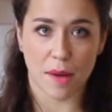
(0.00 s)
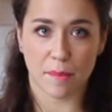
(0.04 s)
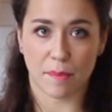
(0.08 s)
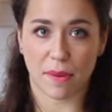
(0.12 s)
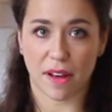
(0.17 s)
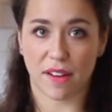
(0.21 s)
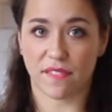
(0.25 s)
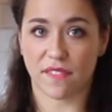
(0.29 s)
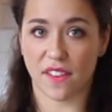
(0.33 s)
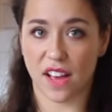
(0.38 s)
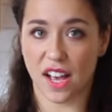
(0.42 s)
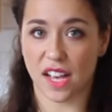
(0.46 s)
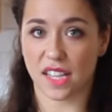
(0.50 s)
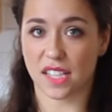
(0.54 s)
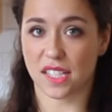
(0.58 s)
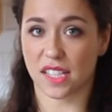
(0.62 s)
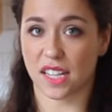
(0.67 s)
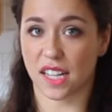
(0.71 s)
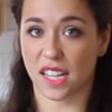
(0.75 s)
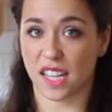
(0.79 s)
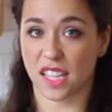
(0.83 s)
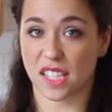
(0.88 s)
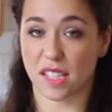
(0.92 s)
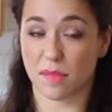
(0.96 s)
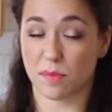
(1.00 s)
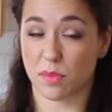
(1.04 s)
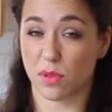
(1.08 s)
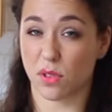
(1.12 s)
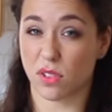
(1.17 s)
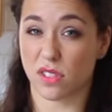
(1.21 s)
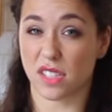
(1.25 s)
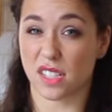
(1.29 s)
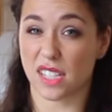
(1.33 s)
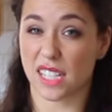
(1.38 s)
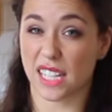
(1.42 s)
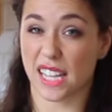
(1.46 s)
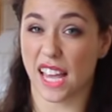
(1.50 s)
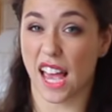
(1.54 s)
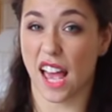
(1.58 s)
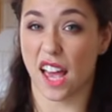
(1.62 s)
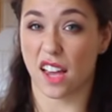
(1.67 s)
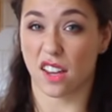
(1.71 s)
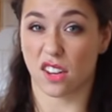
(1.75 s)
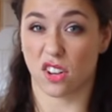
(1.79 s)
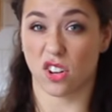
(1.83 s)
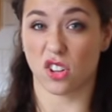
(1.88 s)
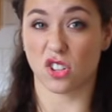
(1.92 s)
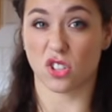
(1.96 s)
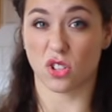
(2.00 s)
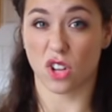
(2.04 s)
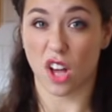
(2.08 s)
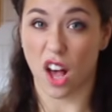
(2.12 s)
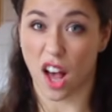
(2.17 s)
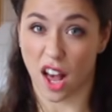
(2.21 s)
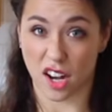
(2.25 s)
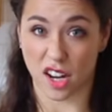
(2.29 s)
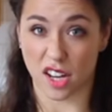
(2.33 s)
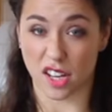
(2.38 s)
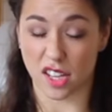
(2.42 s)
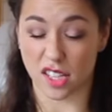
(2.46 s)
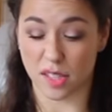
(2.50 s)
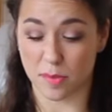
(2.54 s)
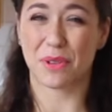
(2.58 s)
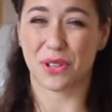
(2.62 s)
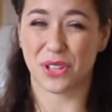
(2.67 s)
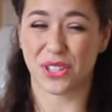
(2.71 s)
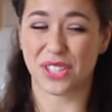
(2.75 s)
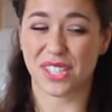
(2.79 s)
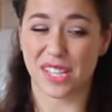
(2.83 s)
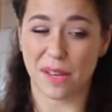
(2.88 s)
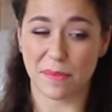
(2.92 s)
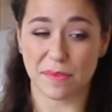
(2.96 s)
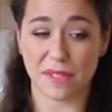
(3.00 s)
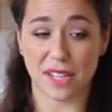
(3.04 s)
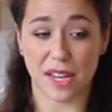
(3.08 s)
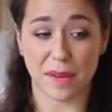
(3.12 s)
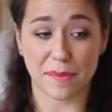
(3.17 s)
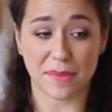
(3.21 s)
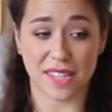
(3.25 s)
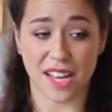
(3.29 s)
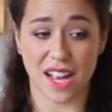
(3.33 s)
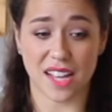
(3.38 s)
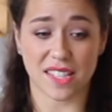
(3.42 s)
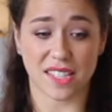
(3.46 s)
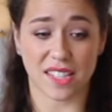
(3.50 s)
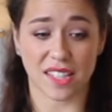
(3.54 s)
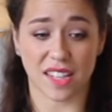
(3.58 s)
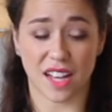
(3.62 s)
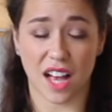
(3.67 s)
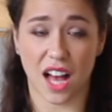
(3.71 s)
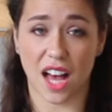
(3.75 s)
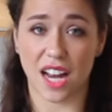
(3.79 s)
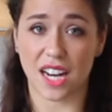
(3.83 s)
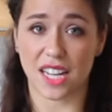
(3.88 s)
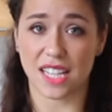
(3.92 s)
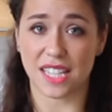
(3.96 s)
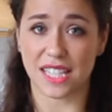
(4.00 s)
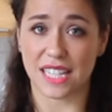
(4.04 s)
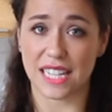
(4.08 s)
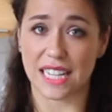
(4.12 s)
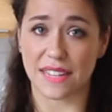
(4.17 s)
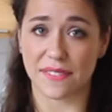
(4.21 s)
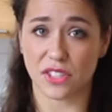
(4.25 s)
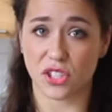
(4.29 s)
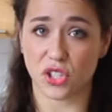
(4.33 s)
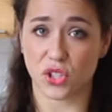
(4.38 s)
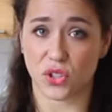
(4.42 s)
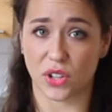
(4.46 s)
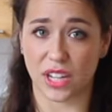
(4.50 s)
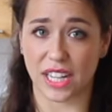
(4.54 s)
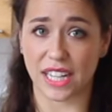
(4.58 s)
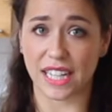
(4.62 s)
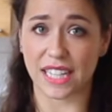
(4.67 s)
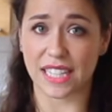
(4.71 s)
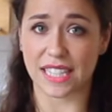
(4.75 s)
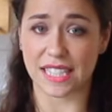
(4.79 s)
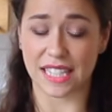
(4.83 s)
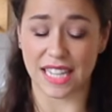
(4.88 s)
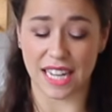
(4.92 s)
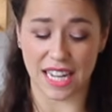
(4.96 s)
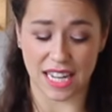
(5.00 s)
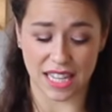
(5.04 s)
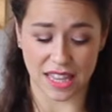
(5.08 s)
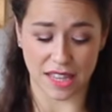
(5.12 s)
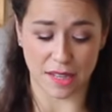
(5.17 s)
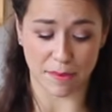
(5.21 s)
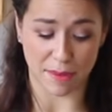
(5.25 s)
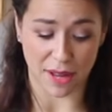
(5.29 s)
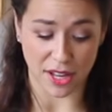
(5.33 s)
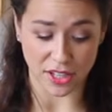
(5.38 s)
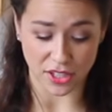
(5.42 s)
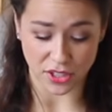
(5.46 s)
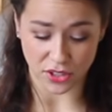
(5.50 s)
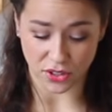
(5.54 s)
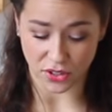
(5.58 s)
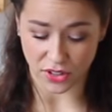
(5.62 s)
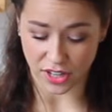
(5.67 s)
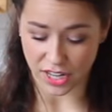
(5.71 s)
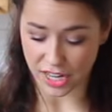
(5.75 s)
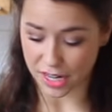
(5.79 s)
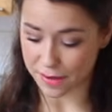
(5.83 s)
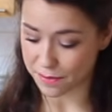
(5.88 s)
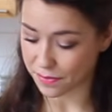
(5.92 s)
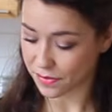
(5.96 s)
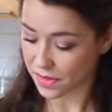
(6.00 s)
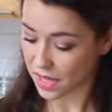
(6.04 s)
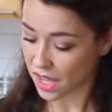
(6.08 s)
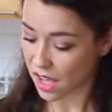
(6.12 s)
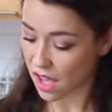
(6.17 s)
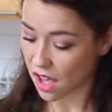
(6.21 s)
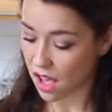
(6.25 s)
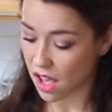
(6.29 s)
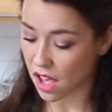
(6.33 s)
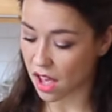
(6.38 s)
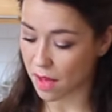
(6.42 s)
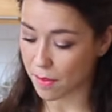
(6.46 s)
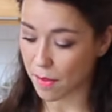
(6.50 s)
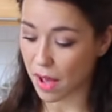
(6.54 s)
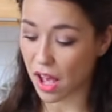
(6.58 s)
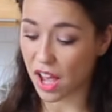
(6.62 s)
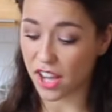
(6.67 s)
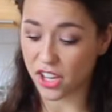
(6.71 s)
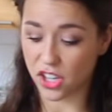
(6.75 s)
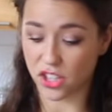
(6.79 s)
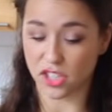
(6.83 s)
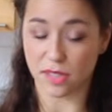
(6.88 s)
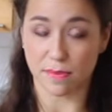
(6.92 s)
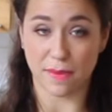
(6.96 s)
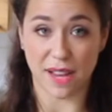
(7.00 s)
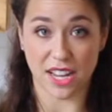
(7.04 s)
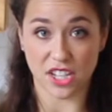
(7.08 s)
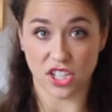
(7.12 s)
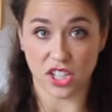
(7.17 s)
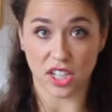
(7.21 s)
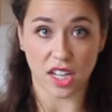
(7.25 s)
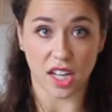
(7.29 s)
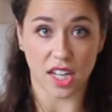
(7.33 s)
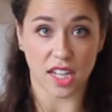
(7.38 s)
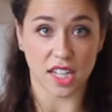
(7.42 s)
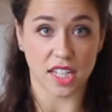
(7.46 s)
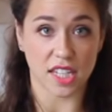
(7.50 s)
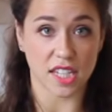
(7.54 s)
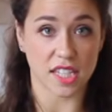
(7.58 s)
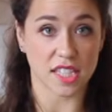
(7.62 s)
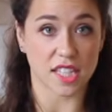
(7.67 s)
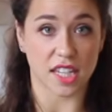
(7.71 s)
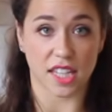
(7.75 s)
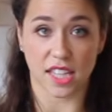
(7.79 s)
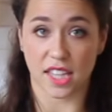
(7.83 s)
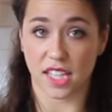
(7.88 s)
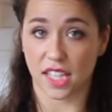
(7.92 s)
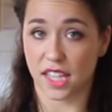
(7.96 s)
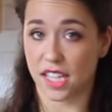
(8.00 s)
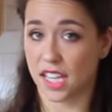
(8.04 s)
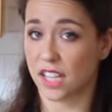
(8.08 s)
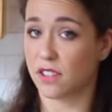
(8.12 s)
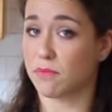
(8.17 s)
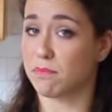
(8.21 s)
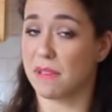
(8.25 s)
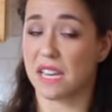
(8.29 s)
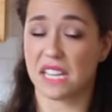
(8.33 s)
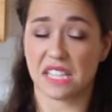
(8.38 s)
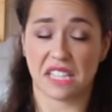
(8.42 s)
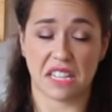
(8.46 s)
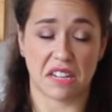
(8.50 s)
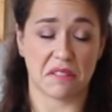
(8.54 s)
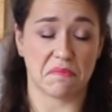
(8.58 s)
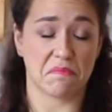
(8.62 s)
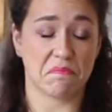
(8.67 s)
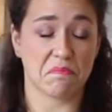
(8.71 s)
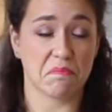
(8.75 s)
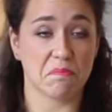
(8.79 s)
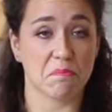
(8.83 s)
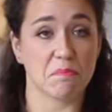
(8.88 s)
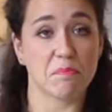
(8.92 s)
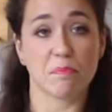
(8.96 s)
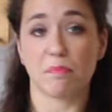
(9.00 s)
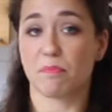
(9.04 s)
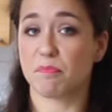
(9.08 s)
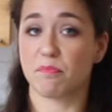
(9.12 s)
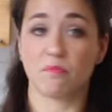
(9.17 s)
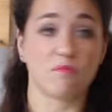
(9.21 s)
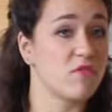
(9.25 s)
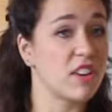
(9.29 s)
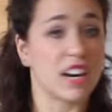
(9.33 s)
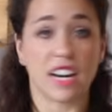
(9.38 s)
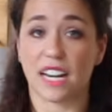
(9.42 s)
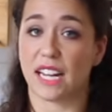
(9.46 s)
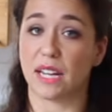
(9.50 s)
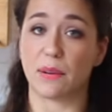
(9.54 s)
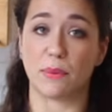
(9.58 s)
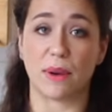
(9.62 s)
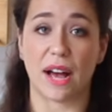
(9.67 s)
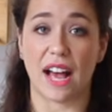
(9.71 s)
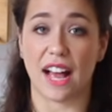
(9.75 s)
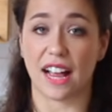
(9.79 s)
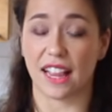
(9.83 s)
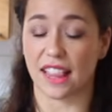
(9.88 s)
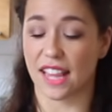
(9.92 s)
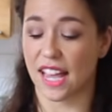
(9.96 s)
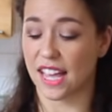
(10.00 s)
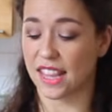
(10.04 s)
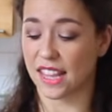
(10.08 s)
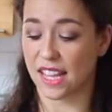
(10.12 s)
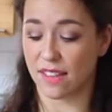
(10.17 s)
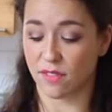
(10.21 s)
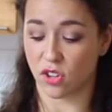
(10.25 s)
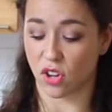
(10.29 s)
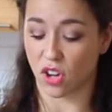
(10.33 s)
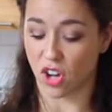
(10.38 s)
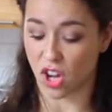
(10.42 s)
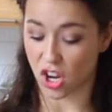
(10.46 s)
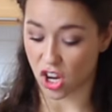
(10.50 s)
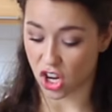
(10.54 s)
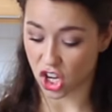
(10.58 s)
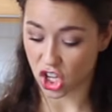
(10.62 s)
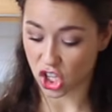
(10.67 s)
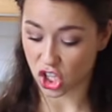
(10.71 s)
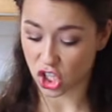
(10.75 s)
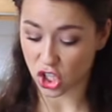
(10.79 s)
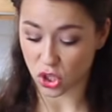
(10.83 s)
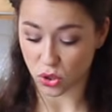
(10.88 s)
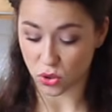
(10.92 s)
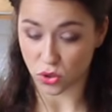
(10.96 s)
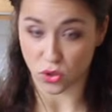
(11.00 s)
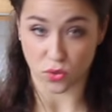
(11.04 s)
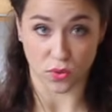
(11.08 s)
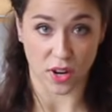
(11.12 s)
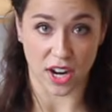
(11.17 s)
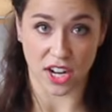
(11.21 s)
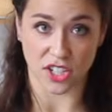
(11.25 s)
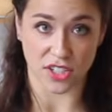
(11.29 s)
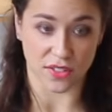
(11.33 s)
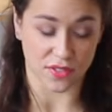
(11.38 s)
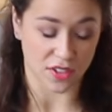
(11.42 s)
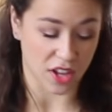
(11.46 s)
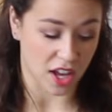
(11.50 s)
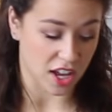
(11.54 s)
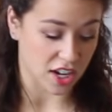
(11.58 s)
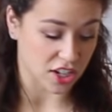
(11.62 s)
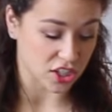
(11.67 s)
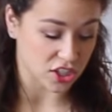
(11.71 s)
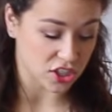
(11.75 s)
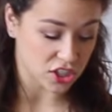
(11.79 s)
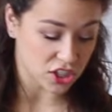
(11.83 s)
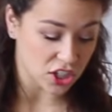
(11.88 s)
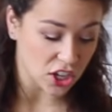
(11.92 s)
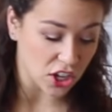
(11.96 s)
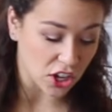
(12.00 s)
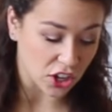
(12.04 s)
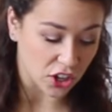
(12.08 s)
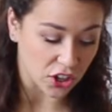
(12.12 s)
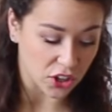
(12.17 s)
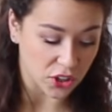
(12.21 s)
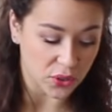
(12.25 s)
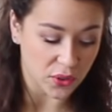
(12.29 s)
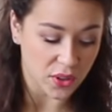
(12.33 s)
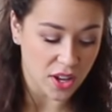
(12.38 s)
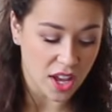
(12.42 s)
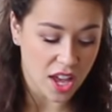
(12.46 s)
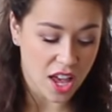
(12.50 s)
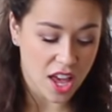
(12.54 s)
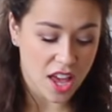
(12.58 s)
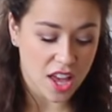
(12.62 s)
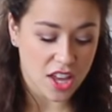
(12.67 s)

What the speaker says: But firstly, it's important to get good colours because sometimes certain colours leave streaks in the buttercream. I use magic colours. I think they mix in really well and they've got a huge range of colours too.